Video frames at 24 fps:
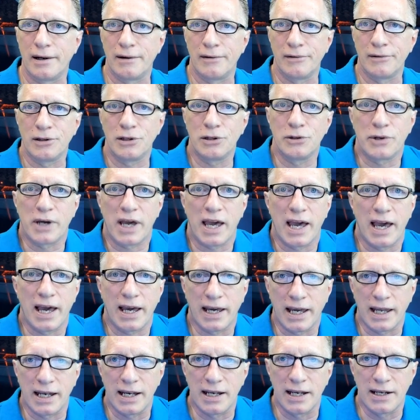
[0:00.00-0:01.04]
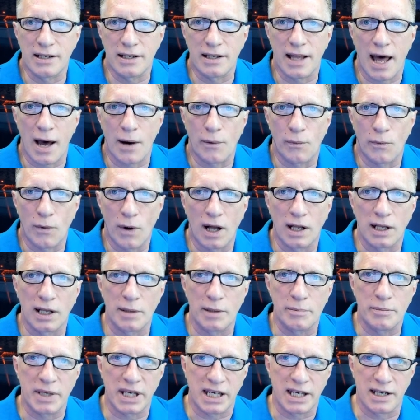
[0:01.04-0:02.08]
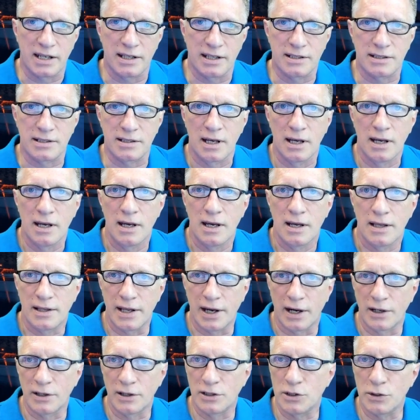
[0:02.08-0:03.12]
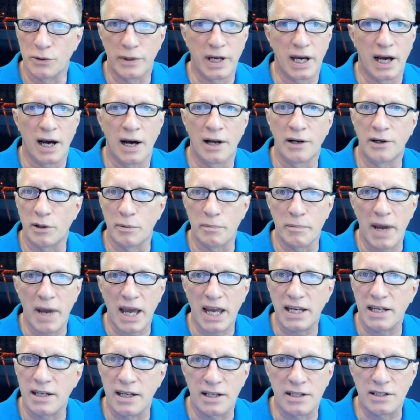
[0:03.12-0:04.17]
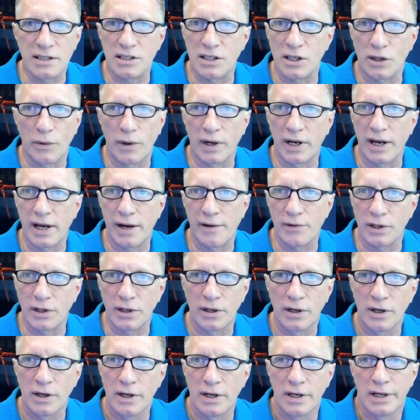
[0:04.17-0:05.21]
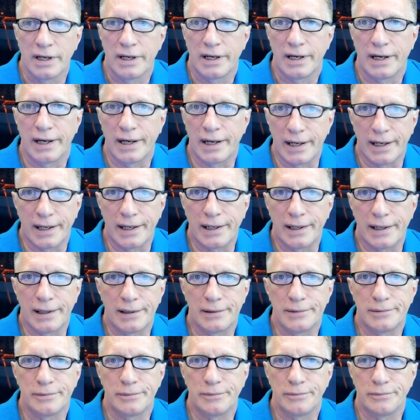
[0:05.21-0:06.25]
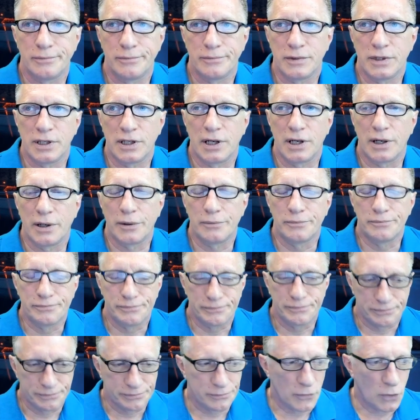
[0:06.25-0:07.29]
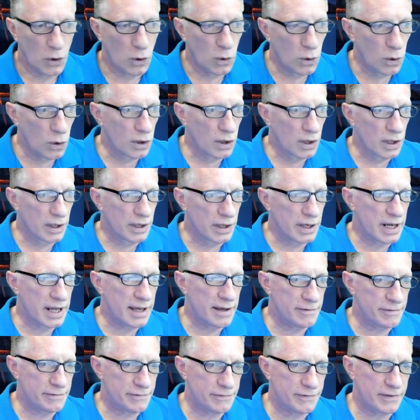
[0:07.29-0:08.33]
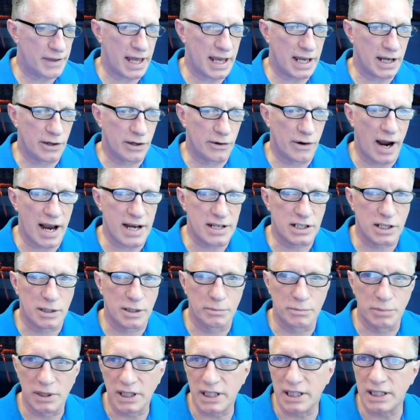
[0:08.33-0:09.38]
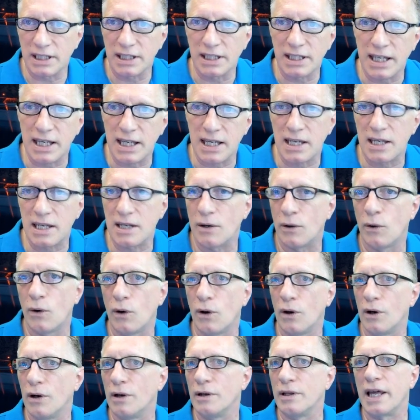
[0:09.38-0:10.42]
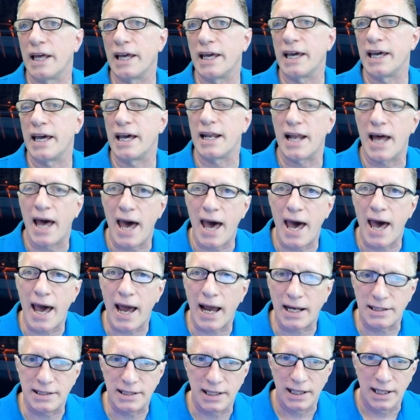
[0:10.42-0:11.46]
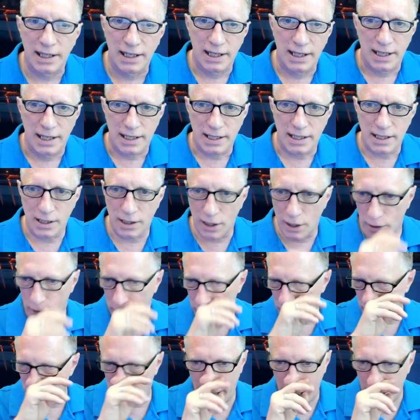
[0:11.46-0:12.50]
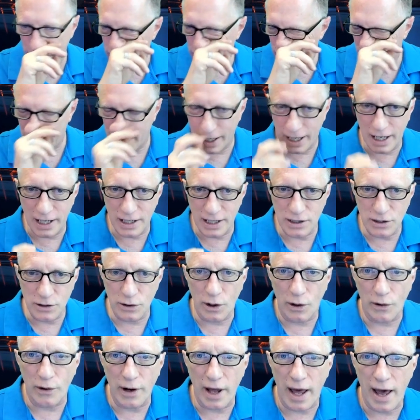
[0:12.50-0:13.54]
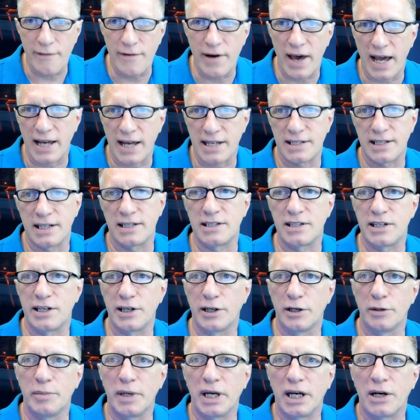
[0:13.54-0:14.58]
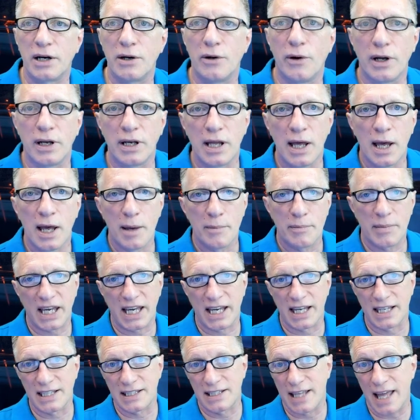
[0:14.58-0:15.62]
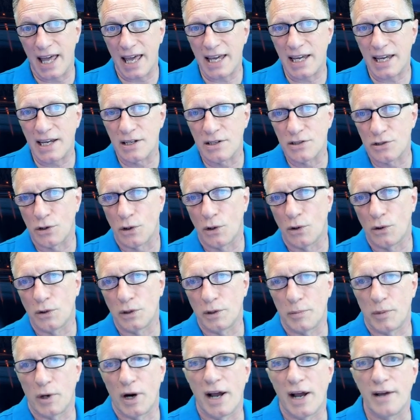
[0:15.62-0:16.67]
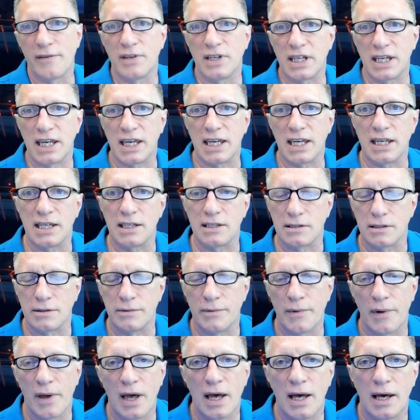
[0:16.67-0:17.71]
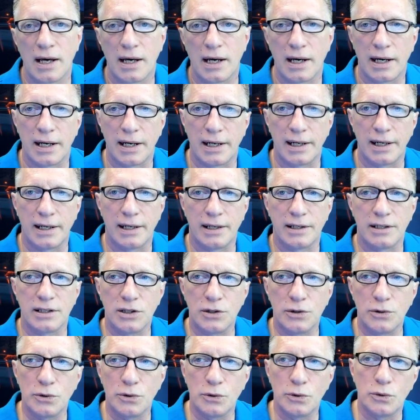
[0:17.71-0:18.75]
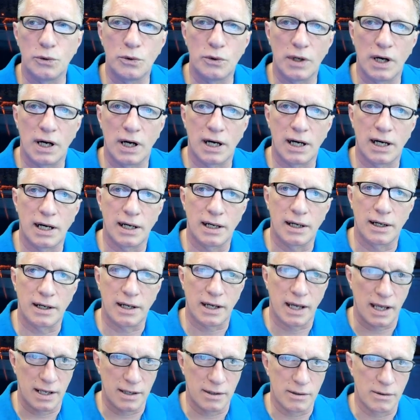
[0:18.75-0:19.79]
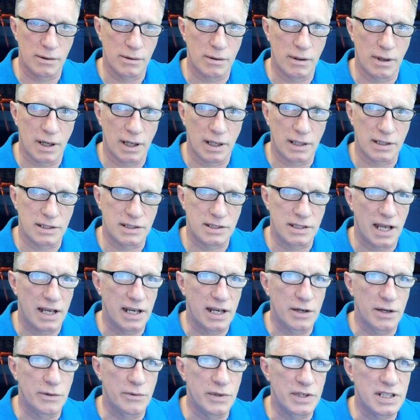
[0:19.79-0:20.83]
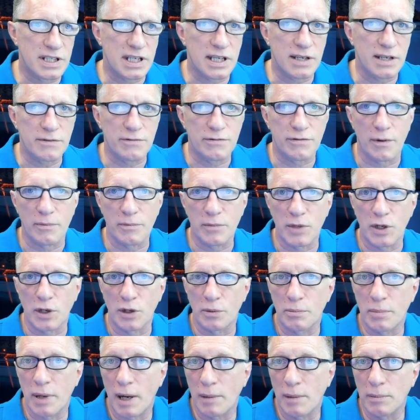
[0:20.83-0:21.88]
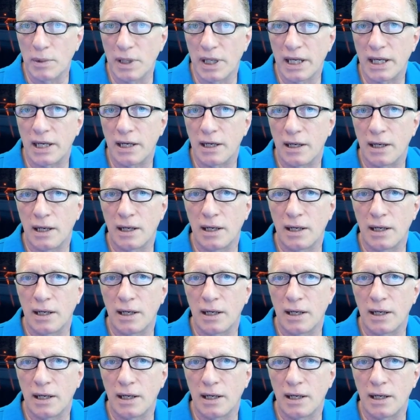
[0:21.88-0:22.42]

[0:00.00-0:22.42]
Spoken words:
you can't get into that wallet because they're doing under maintenance or whatever, you know, or if they crash completely or they get hacked, you know, then you don't have access to your Bitcoin because they control the private keys. You can send and receive from your public